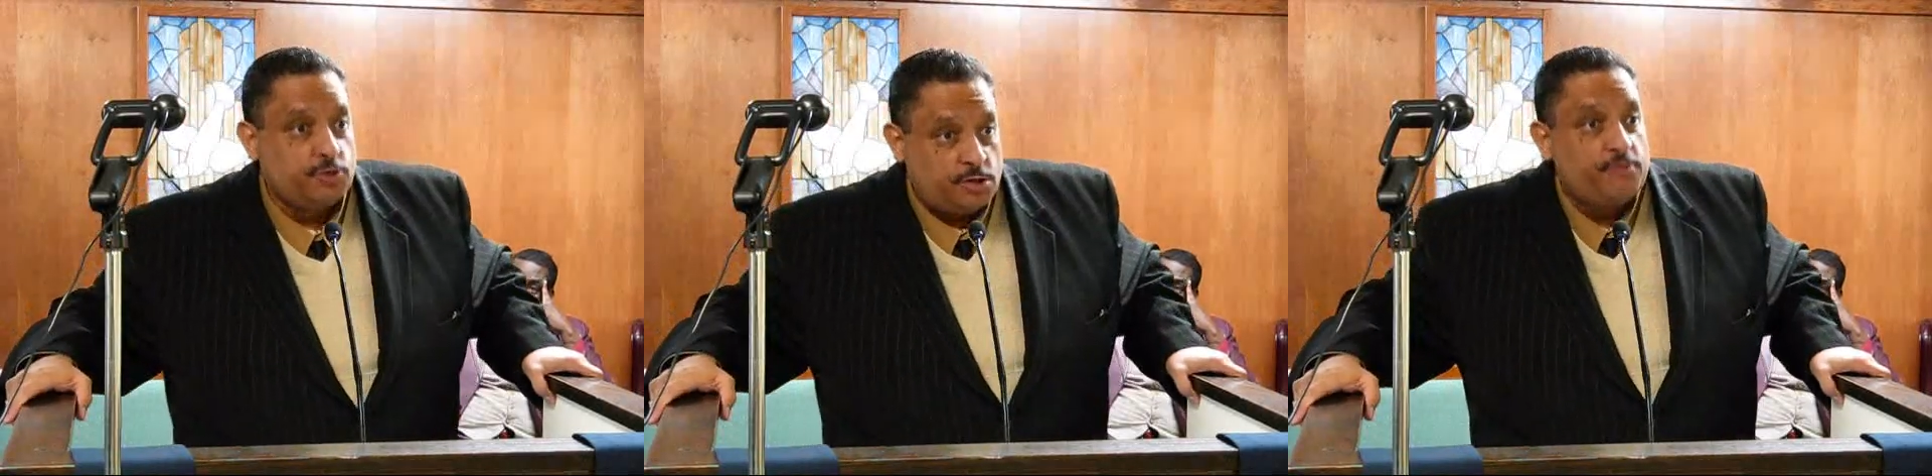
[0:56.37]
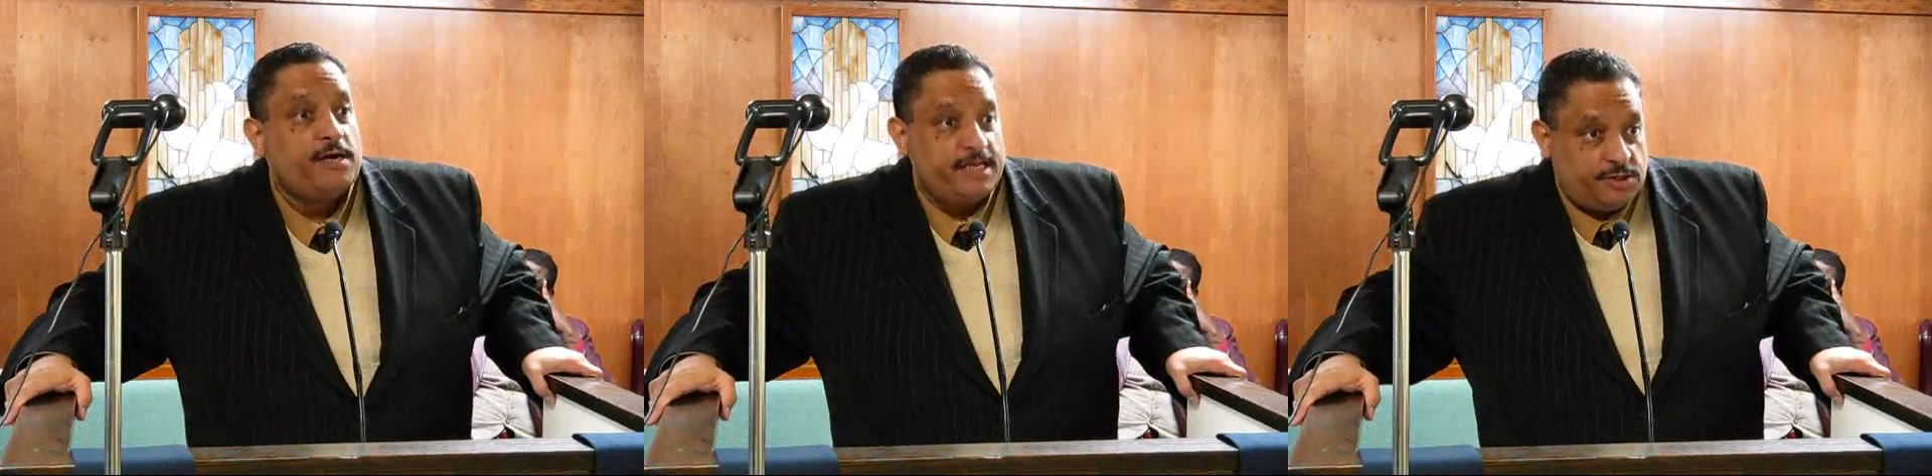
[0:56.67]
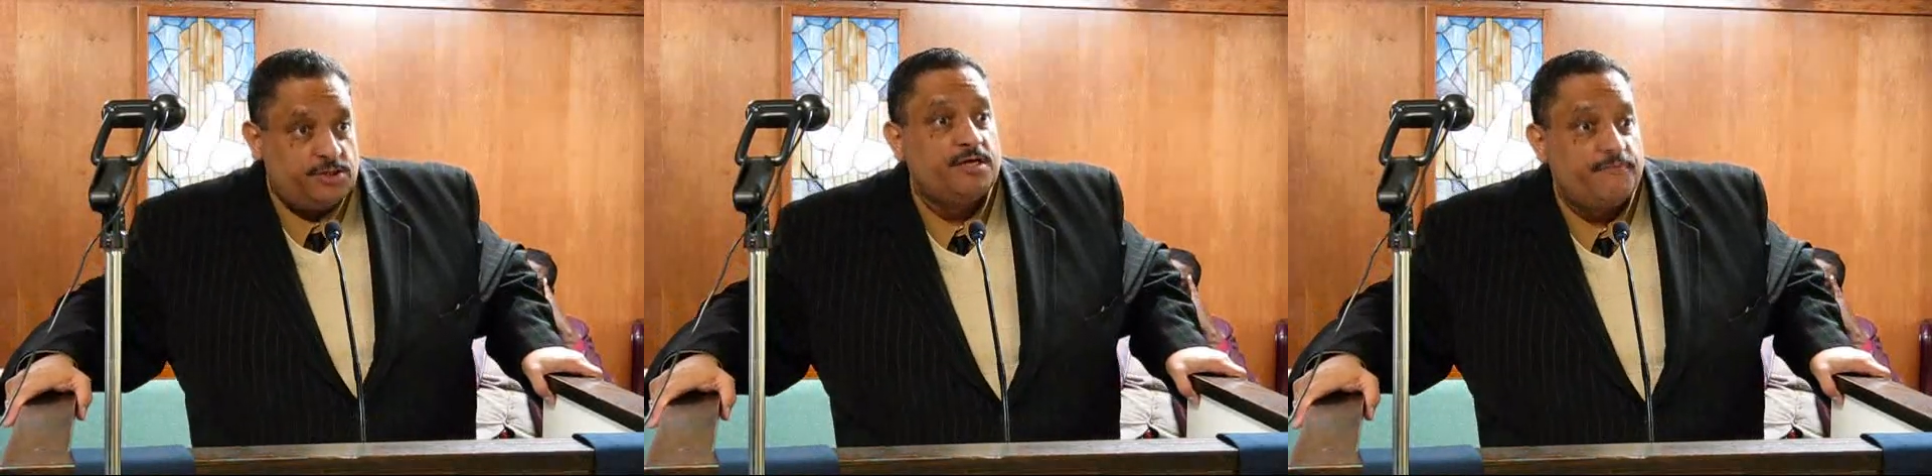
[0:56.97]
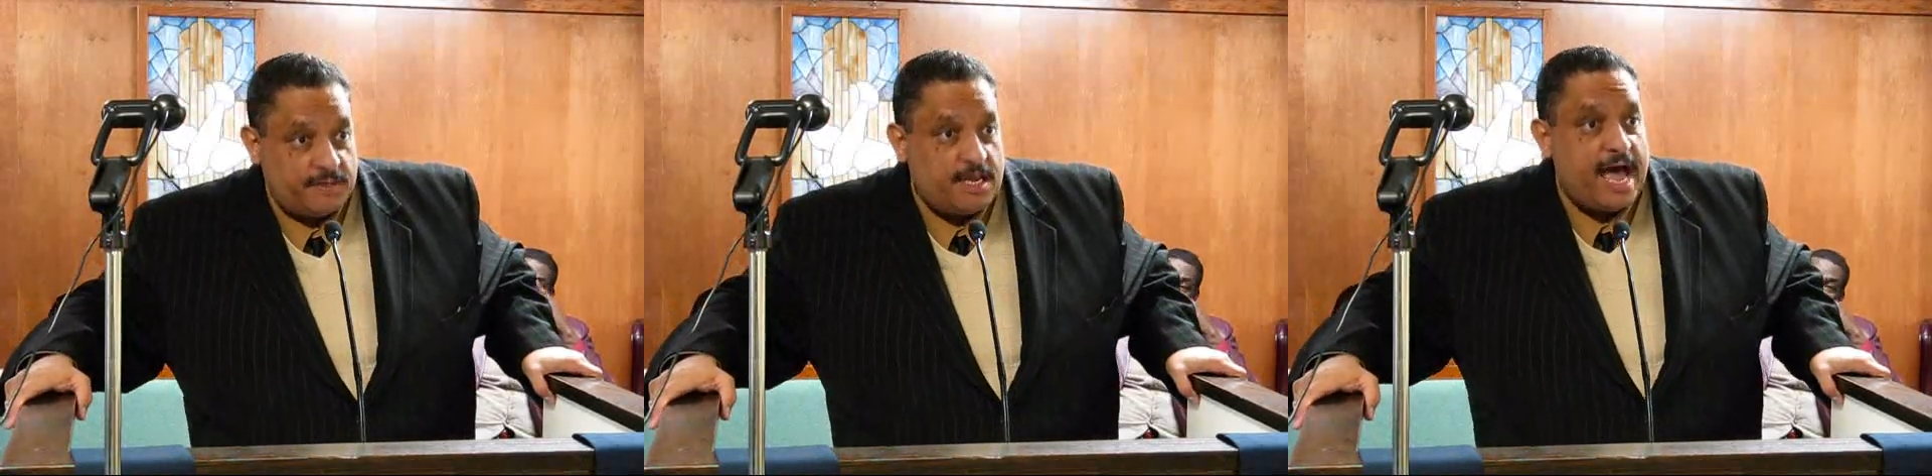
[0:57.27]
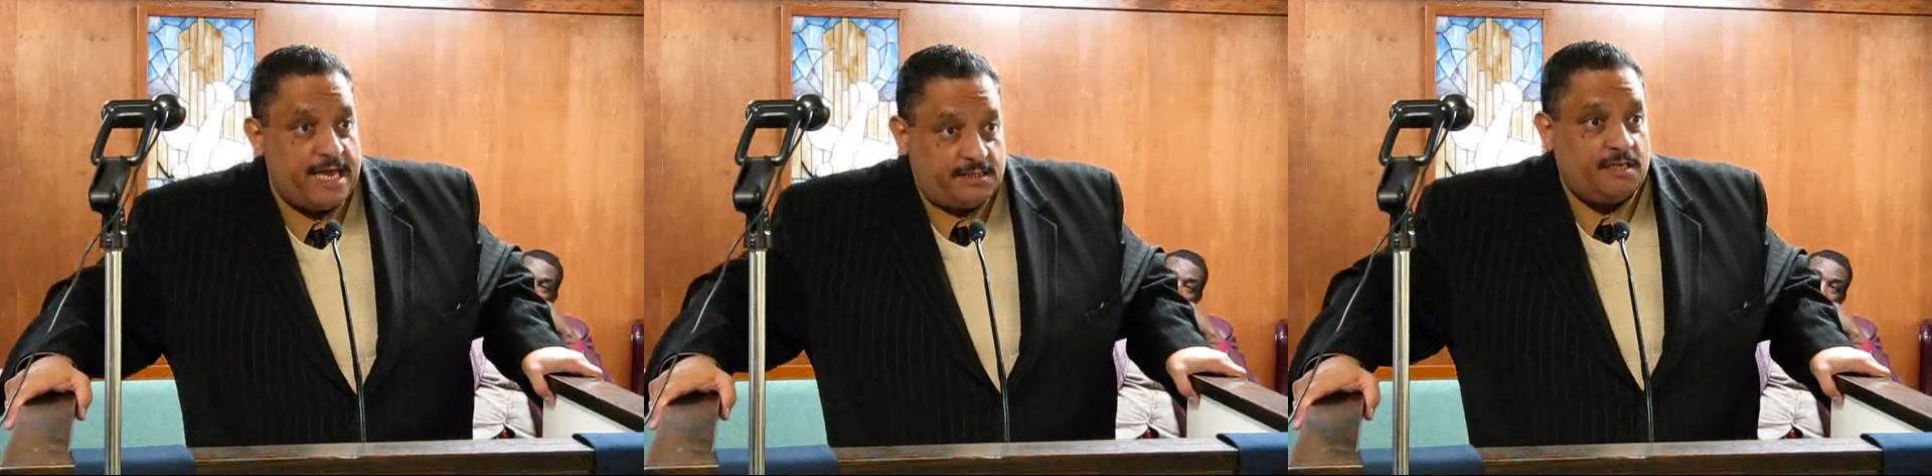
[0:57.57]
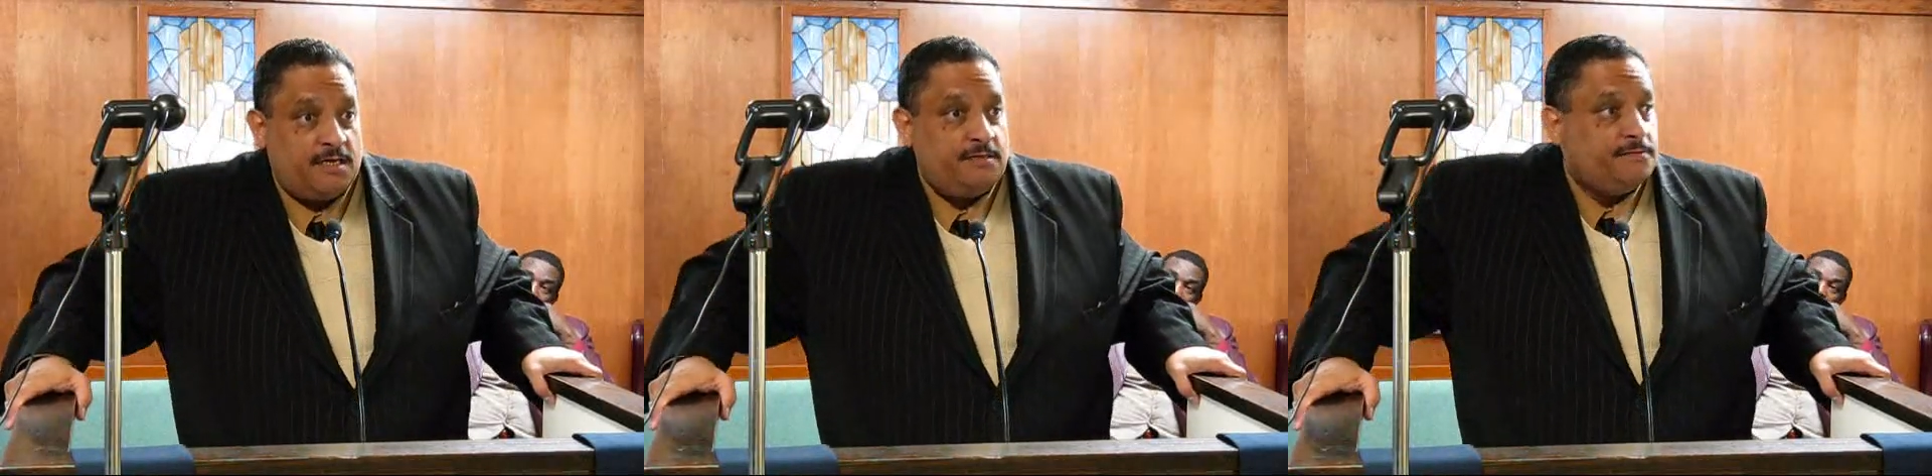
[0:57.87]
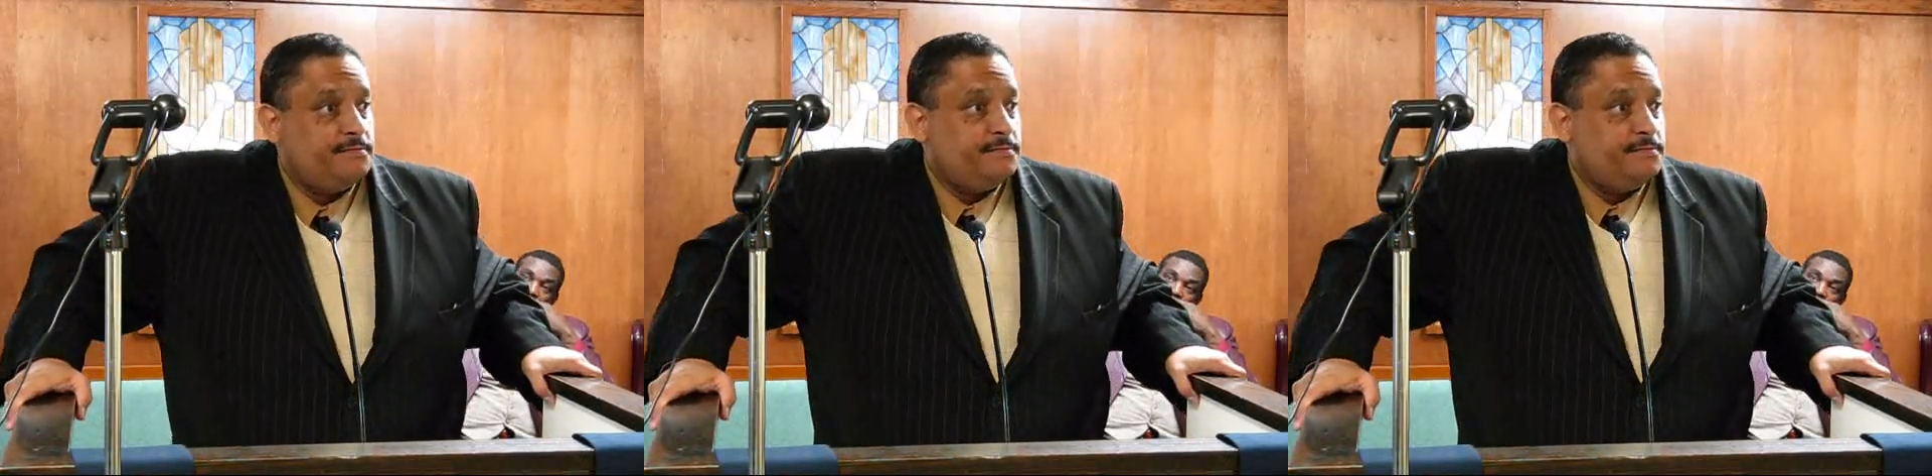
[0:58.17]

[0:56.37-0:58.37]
personal relationship with God, son.